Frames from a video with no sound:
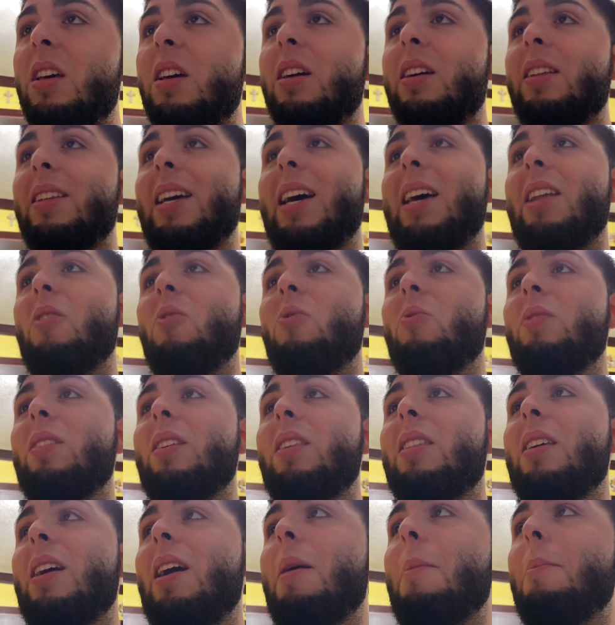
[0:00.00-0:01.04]
Not only
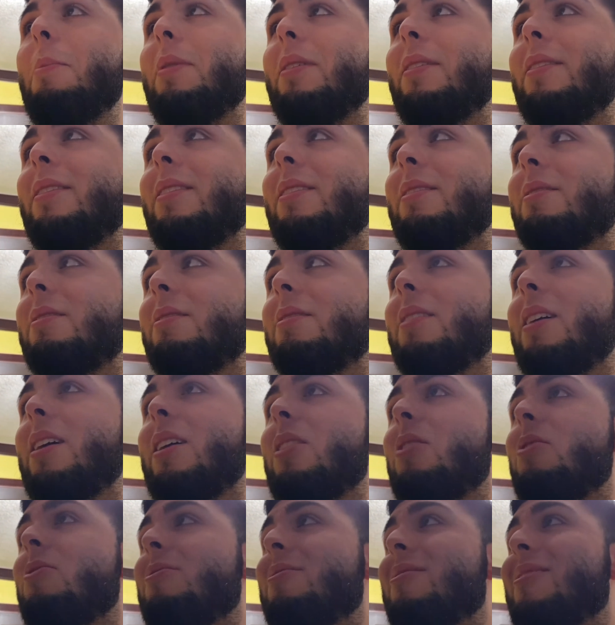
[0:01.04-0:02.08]
that, but this is how
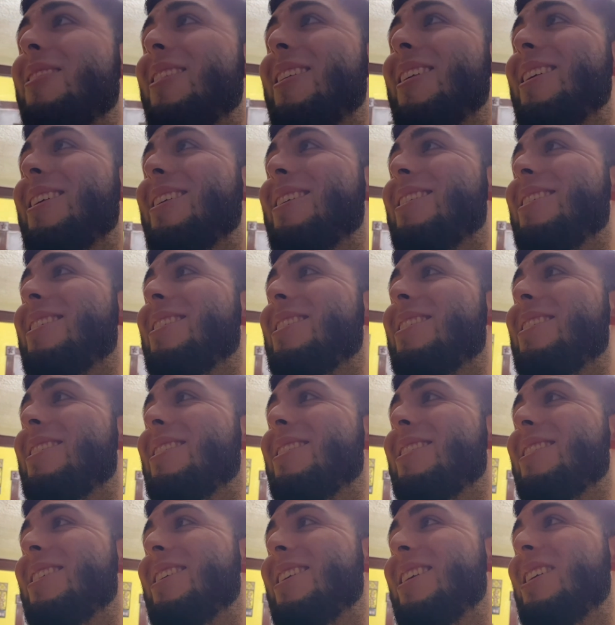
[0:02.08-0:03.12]
you stay
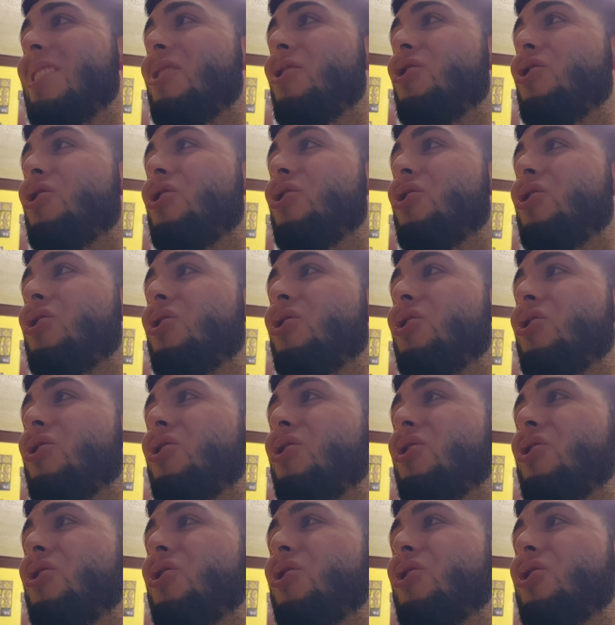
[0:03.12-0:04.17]
in
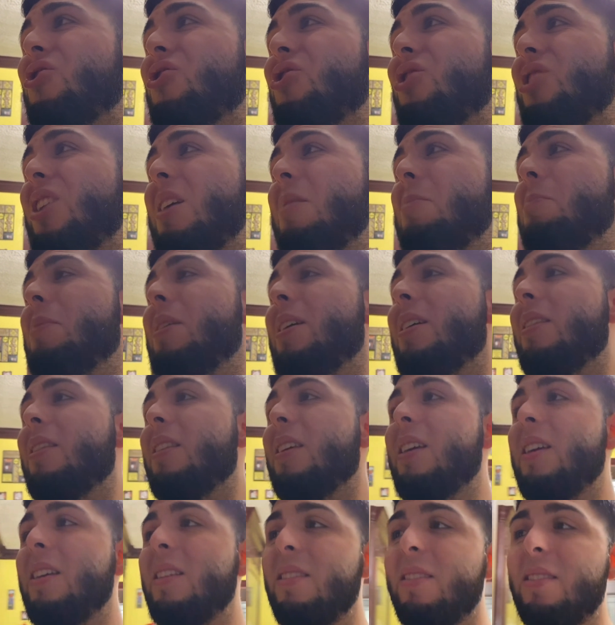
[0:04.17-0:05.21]
shape in
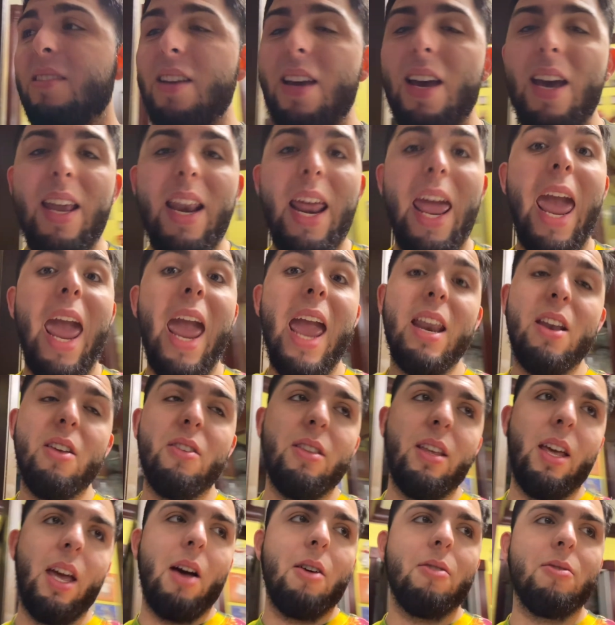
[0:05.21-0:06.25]
the inside and on
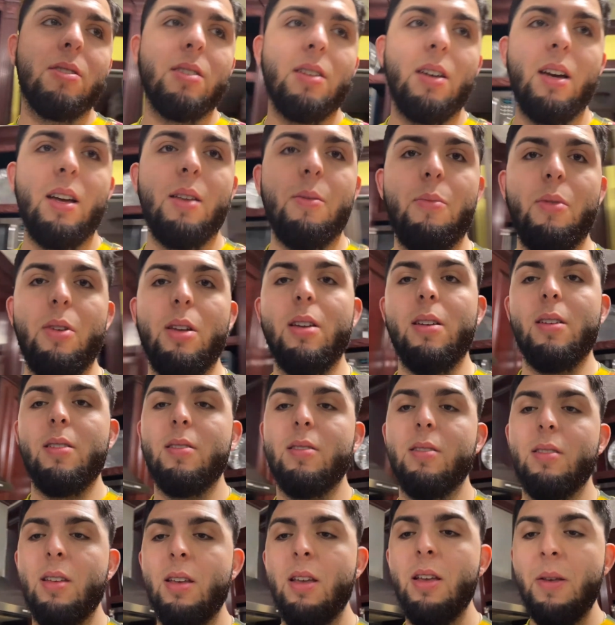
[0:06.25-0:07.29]
the outside,
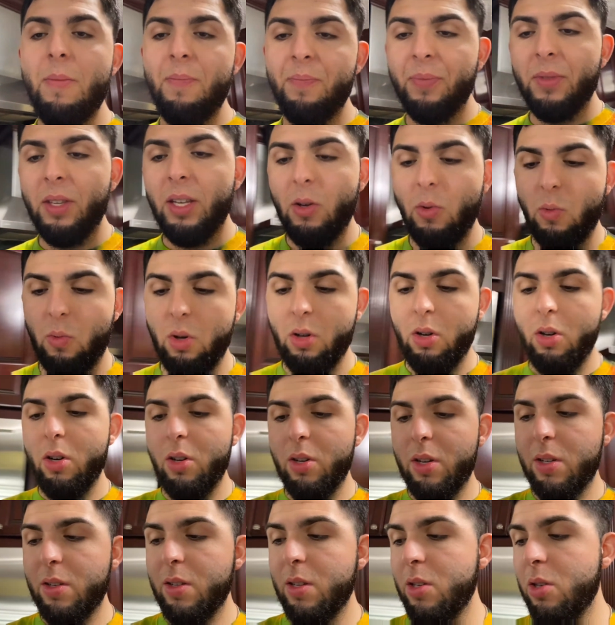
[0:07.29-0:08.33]
because what good
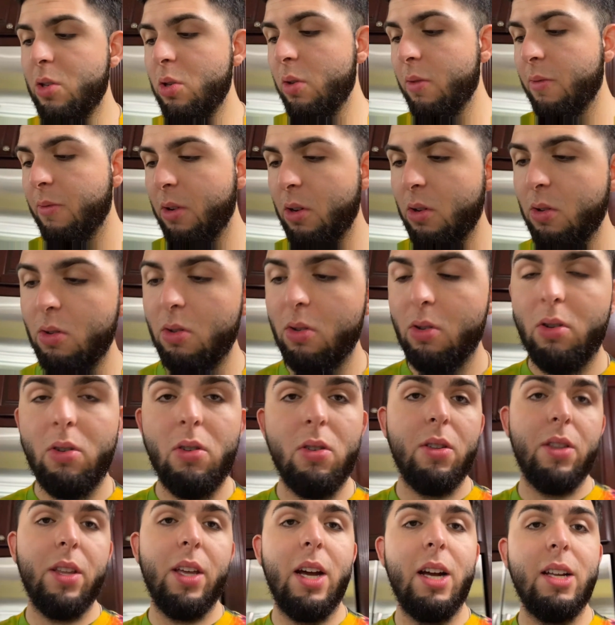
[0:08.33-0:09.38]
does it do for you to look good
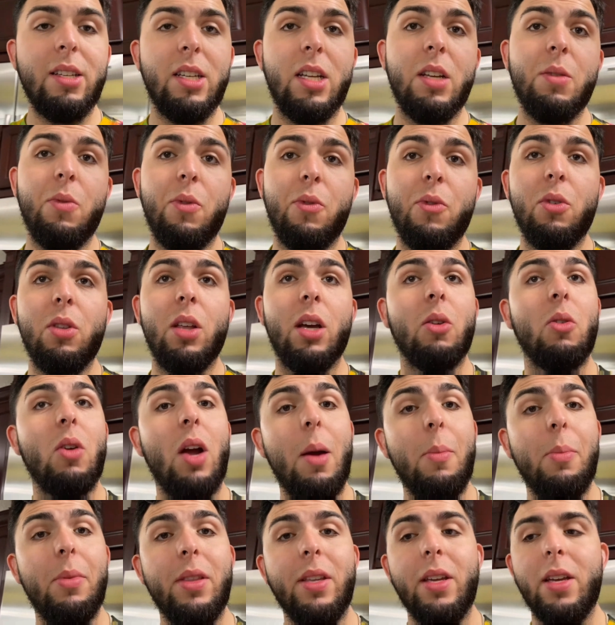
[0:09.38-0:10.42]
on the outside if you feel like
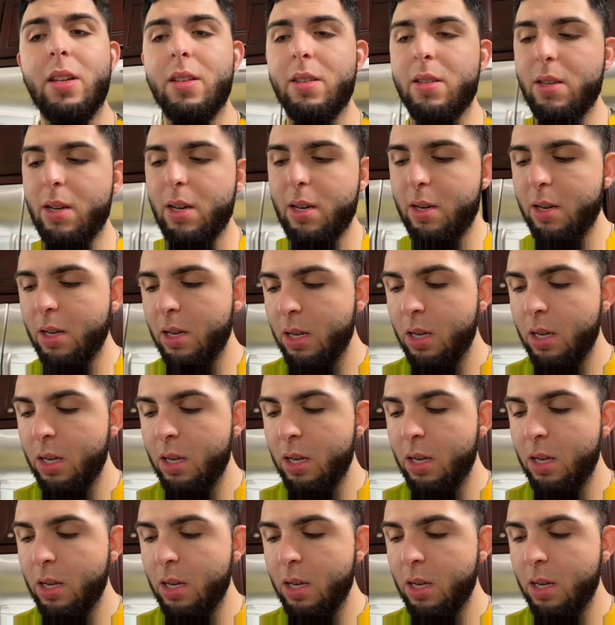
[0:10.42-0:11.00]
crap on the inside?